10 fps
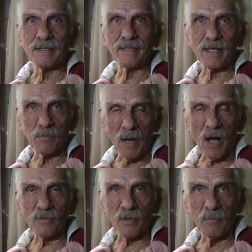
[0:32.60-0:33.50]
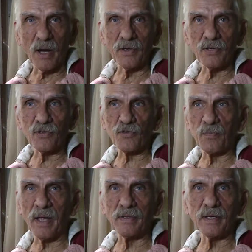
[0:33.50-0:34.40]
the amount of money you're
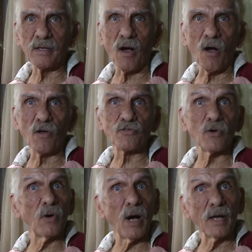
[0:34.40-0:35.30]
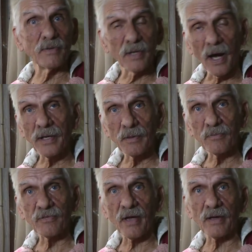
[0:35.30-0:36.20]
spending, also on the
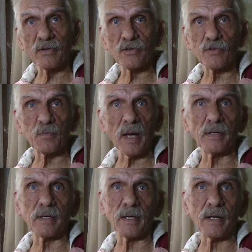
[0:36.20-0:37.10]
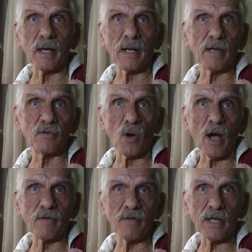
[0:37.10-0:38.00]
items that you're spending it on. I know
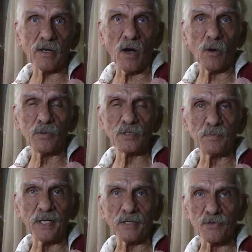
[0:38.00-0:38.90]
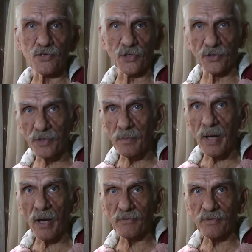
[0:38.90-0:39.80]
I've had to always be concerned
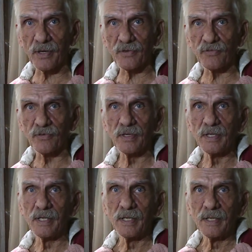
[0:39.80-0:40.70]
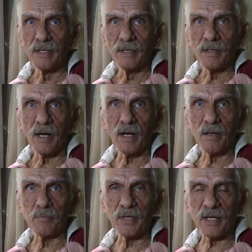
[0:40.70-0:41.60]
about this
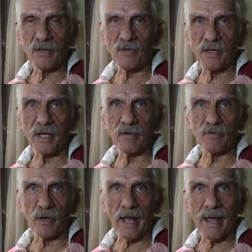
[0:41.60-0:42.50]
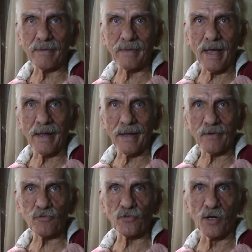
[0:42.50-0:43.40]
because I never had that
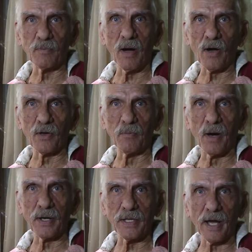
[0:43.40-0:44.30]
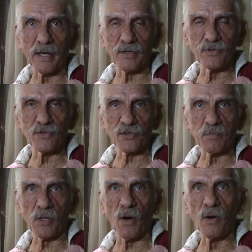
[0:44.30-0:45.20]
extra amount of money I could just
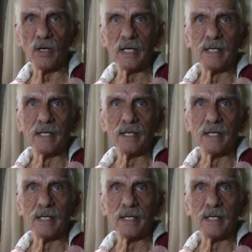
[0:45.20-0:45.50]
blow.